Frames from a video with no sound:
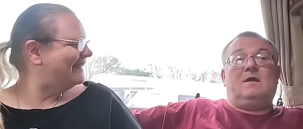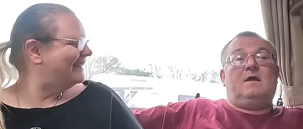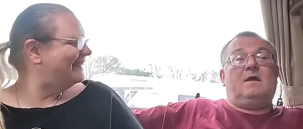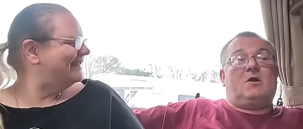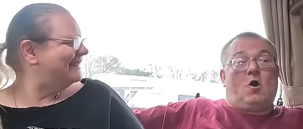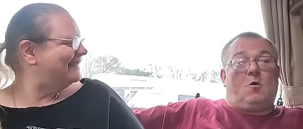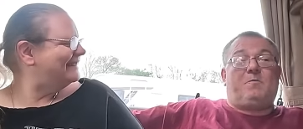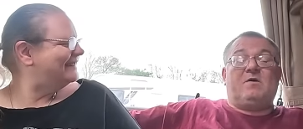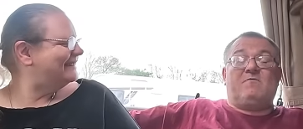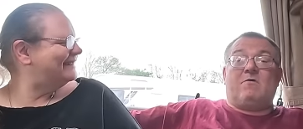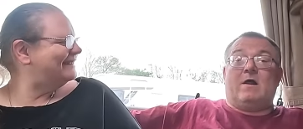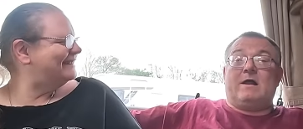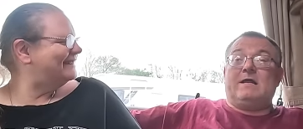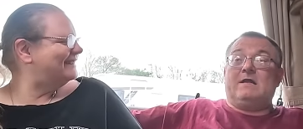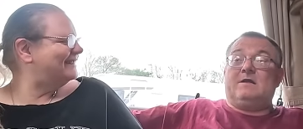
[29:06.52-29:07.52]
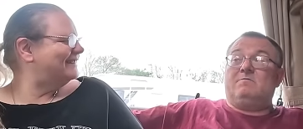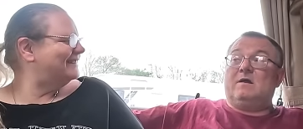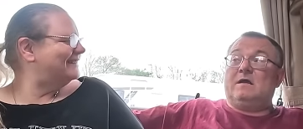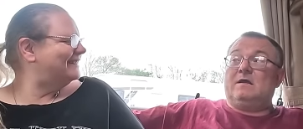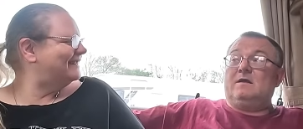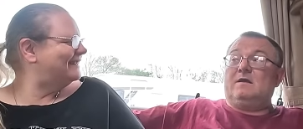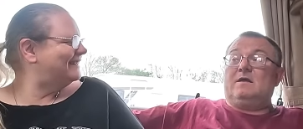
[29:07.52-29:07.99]
Speaker 1: he copyrighted
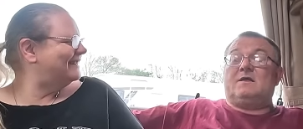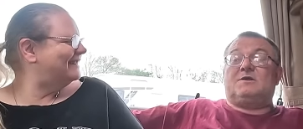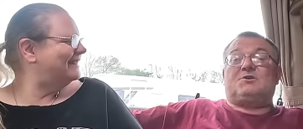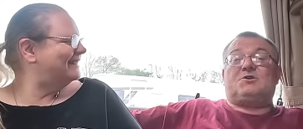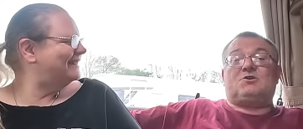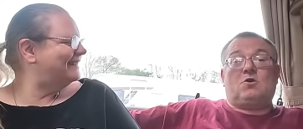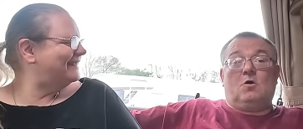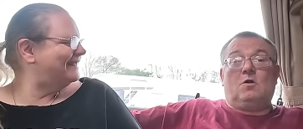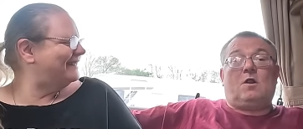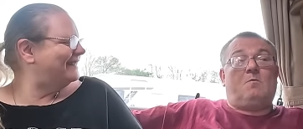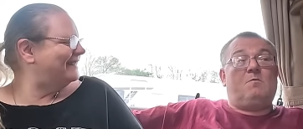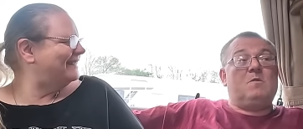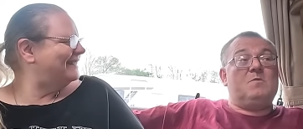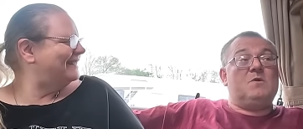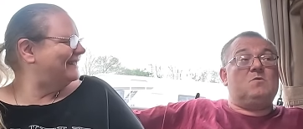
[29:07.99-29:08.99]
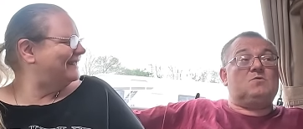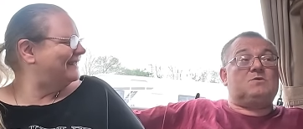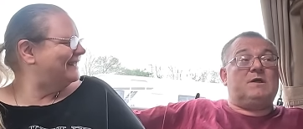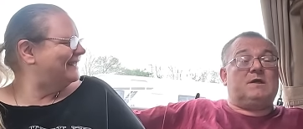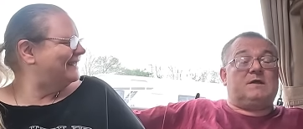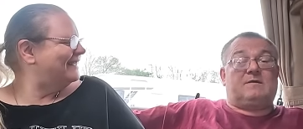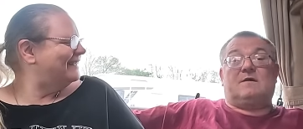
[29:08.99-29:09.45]
me. He stole all my
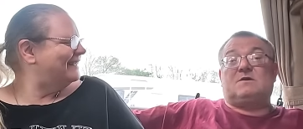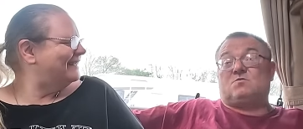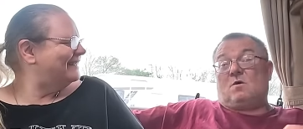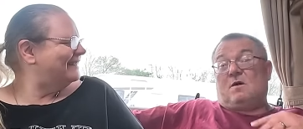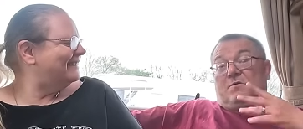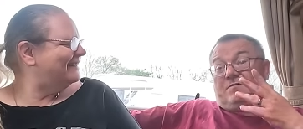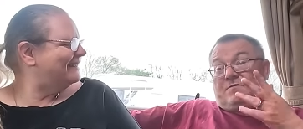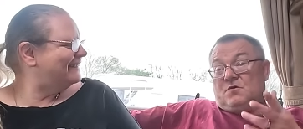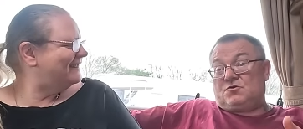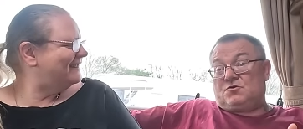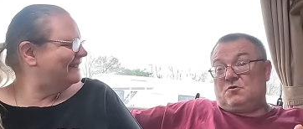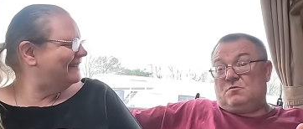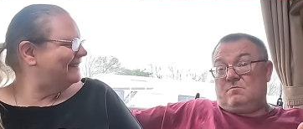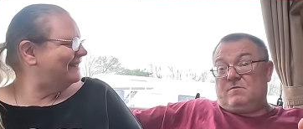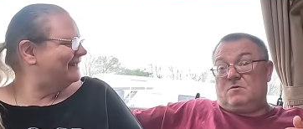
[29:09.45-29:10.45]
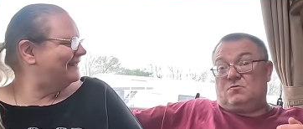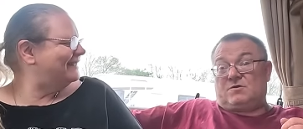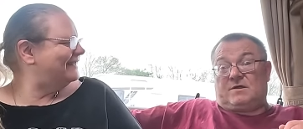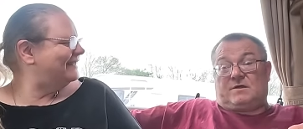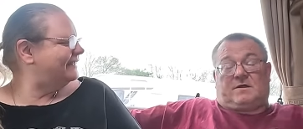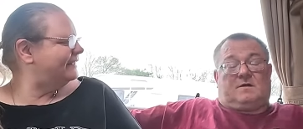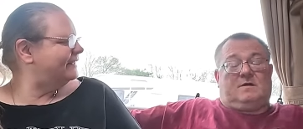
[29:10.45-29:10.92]
music. That's why we've got his own
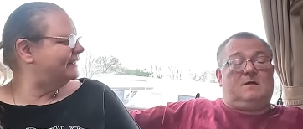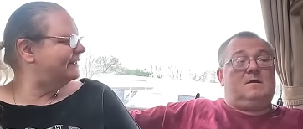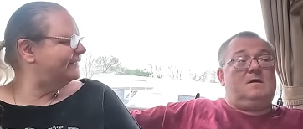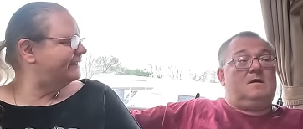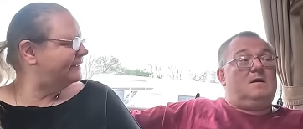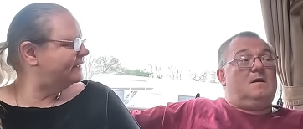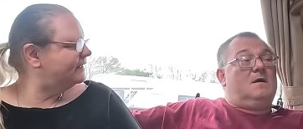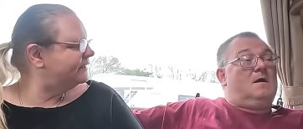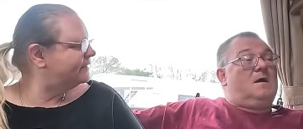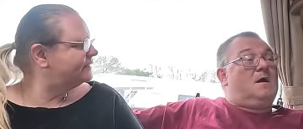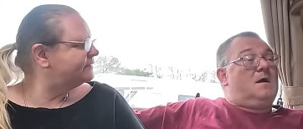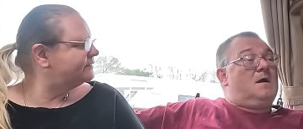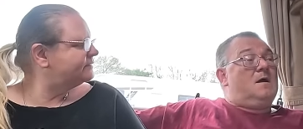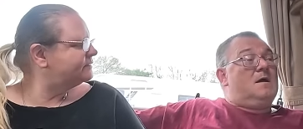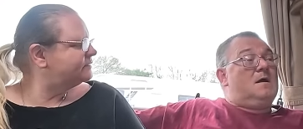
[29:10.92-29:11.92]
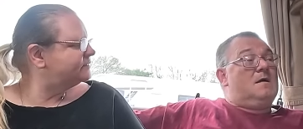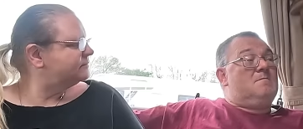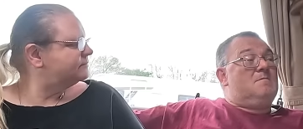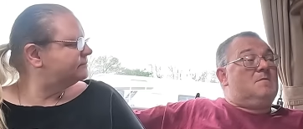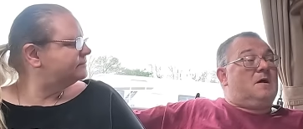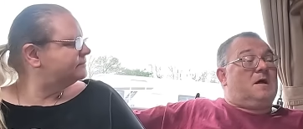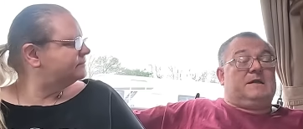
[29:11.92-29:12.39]
music.
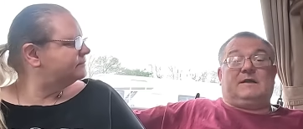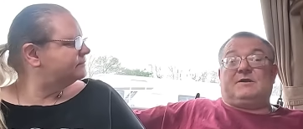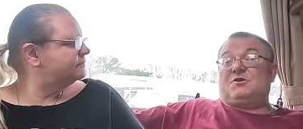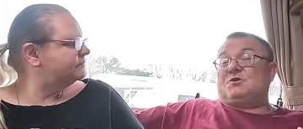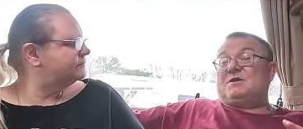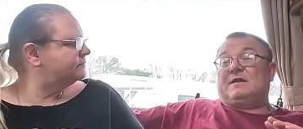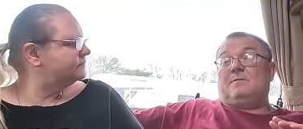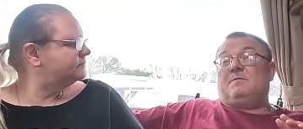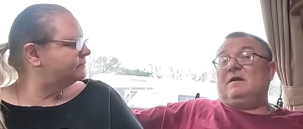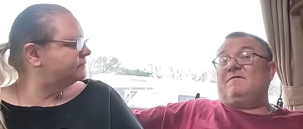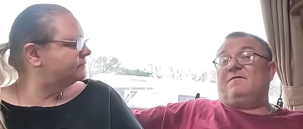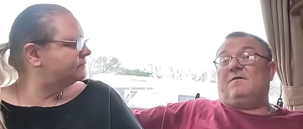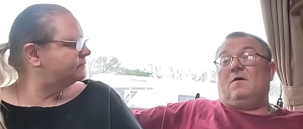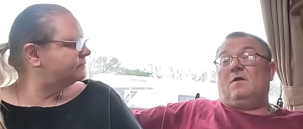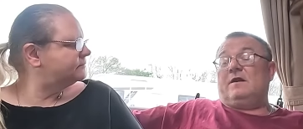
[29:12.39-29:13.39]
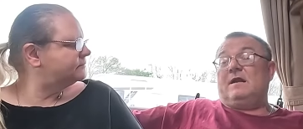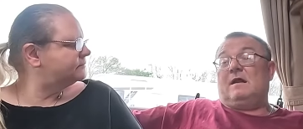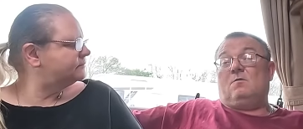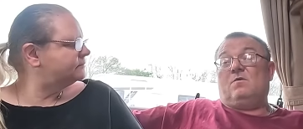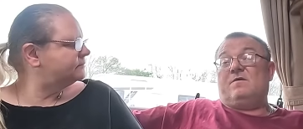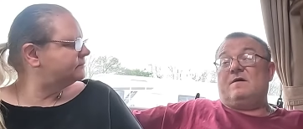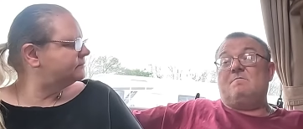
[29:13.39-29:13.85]
Um, and I just had a big falling
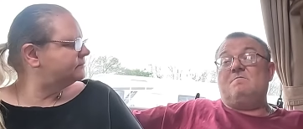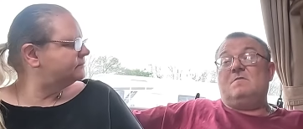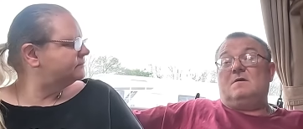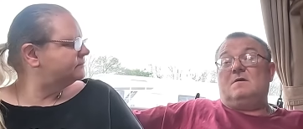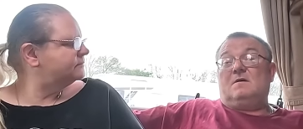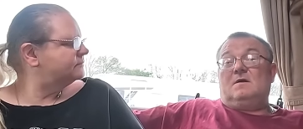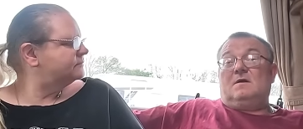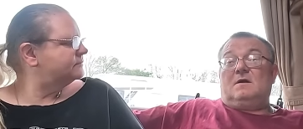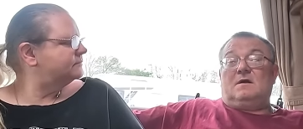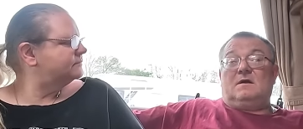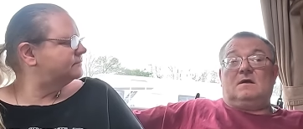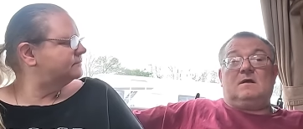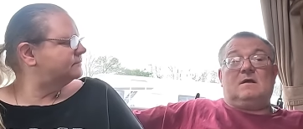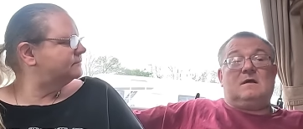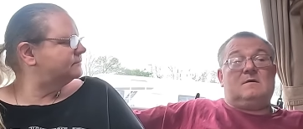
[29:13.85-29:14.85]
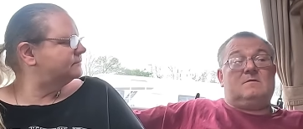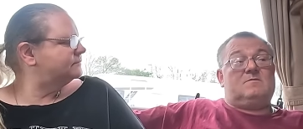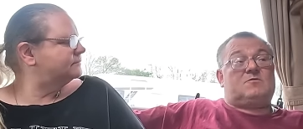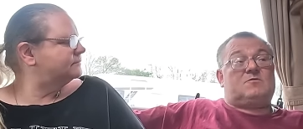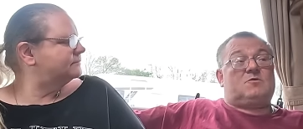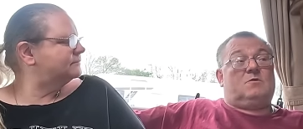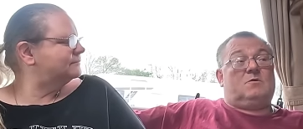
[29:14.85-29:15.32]
out with him. Uh,
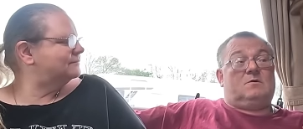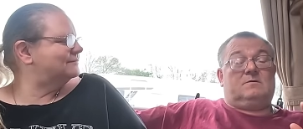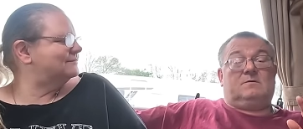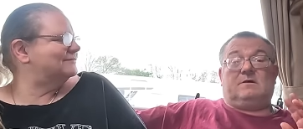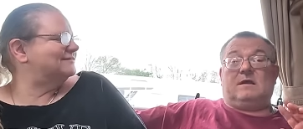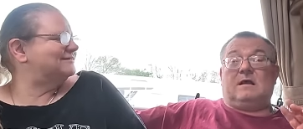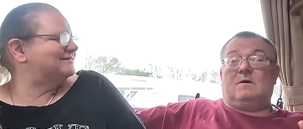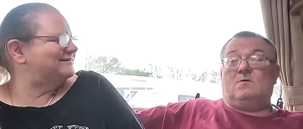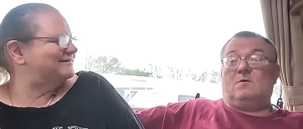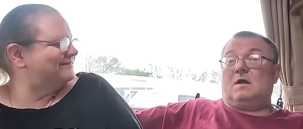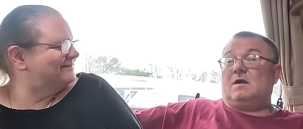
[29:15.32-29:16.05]
so now